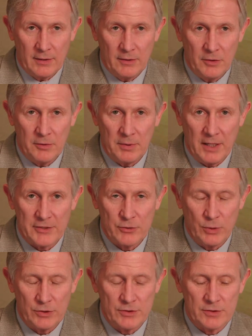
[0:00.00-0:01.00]
you can be asked
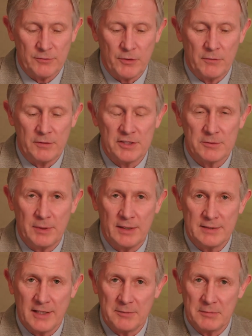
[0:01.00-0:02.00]
questions involving
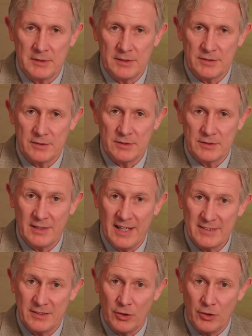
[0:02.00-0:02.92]
speed, time, and distance, and that's an